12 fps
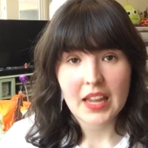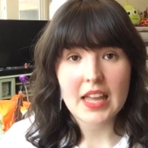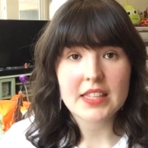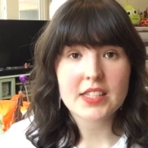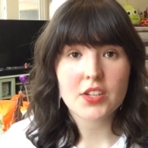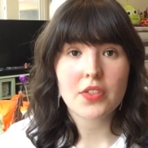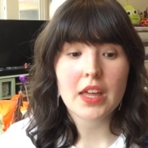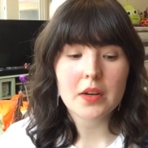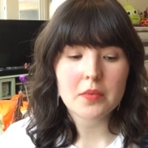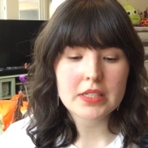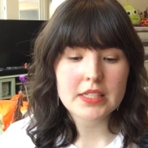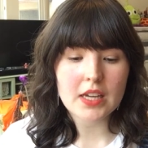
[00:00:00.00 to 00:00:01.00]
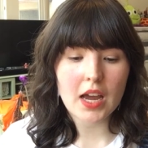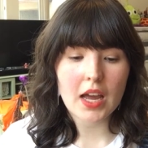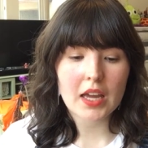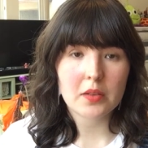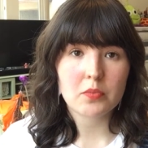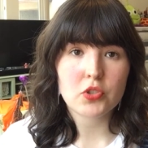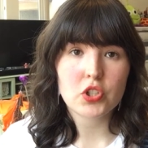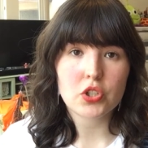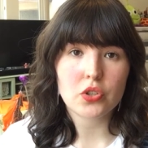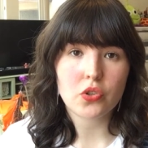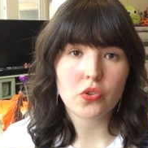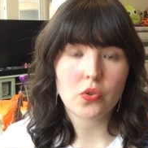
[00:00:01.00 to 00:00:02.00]
And so then it was time
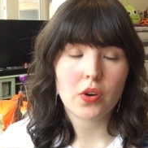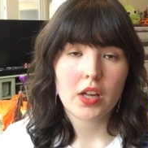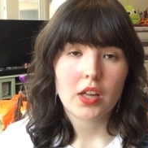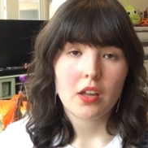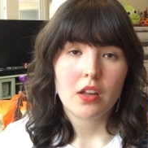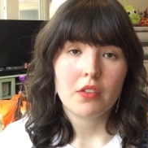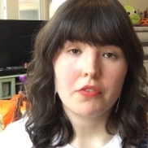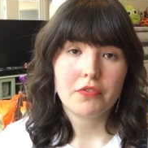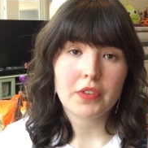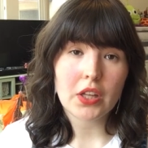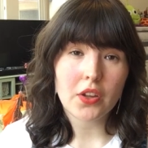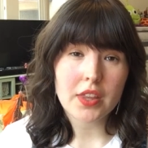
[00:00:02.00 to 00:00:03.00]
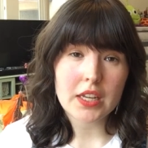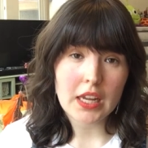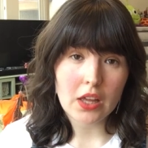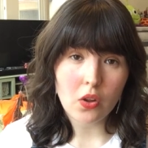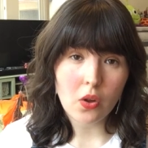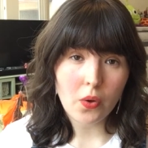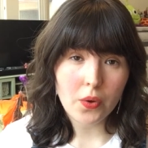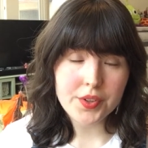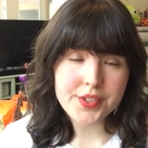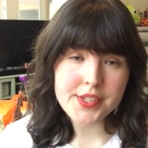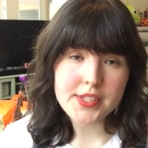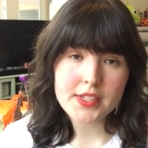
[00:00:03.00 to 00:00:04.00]
to fill the nail
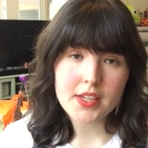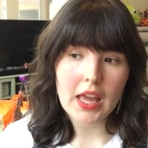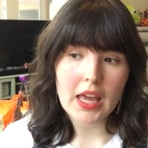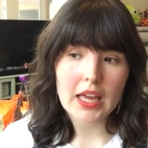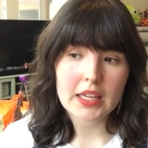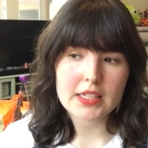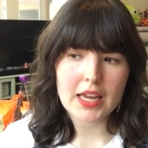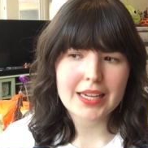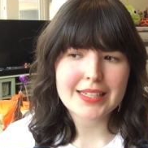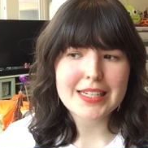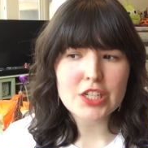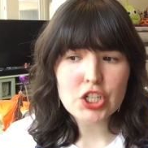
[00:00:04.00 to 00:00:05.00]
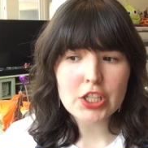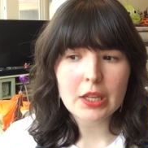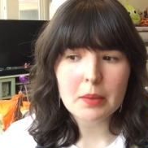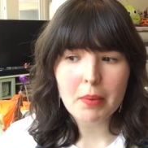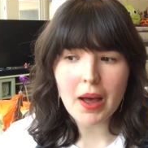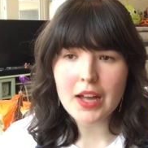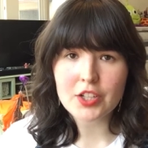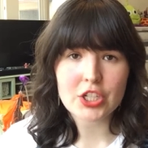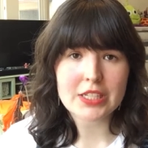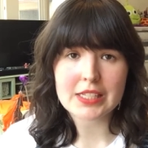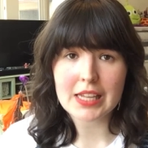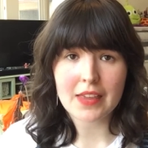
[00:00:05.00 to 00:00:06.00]
holes, and I initially bought
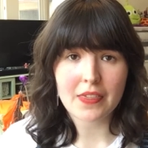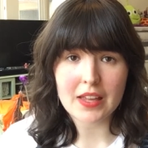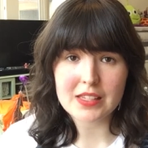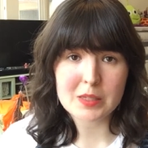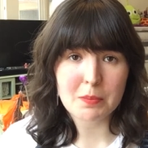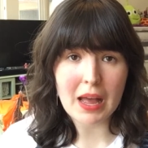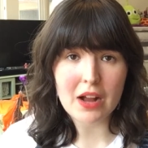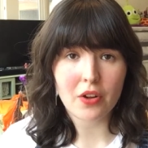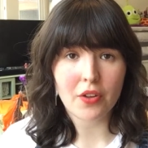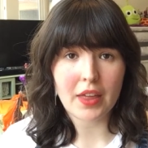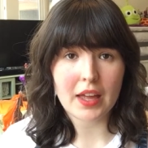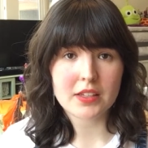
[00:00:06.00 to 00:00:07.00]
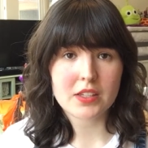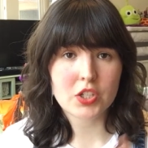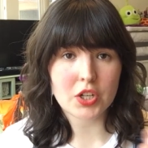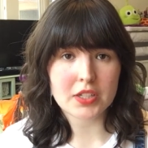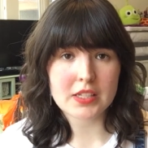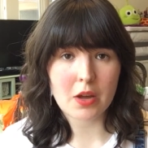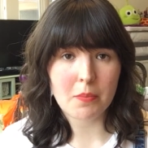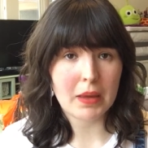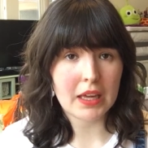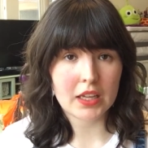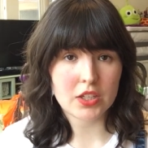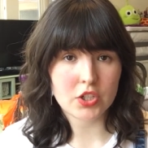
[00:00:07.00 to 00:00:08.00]
just like that spackle that starts out
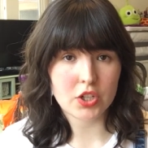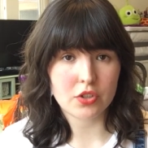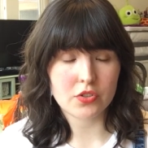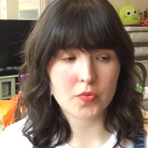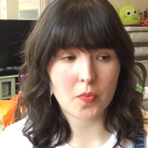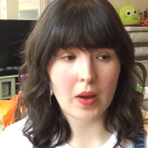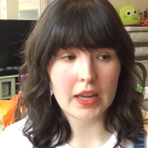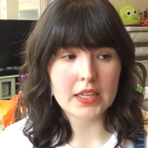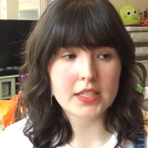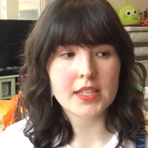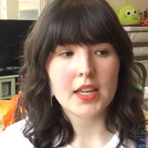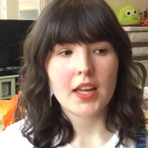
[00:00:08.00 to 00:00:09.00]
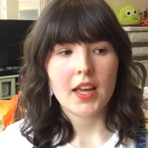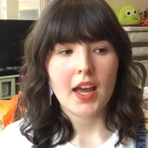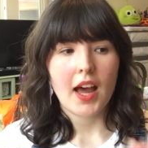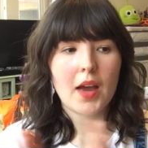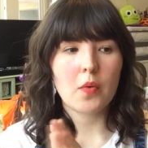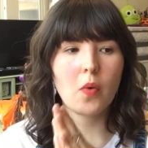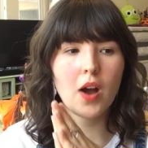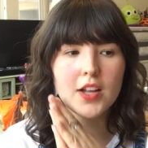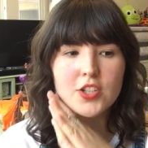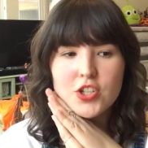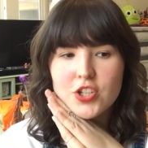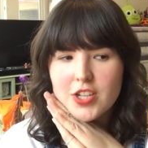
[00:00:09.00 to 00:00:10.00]
pink and turns white. I
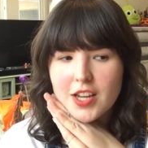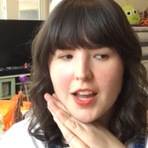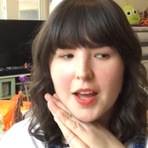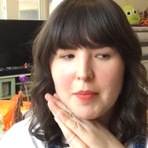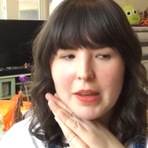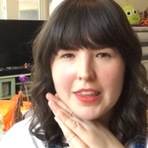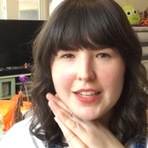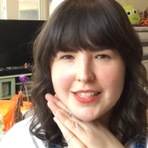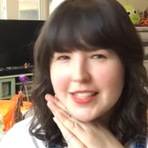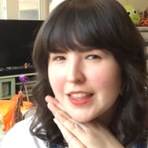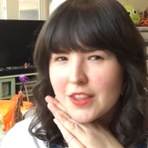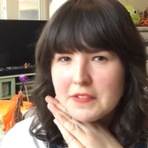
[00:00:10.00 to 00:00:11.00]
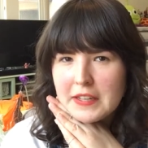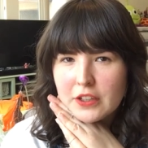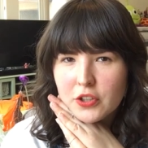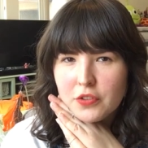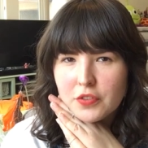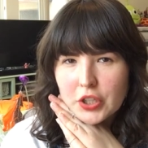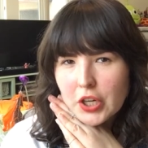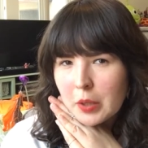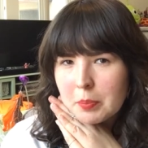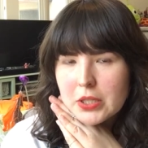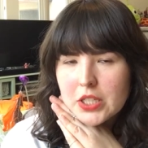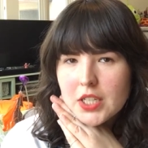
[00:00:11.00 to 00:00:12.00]
watched, I think it's like the Vancouver
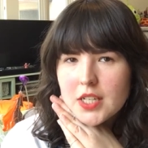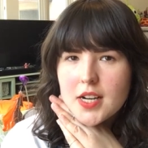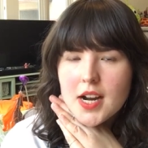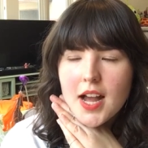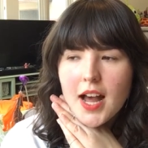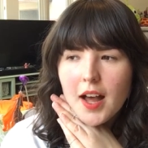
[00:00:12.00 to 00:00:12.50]
Carpenter,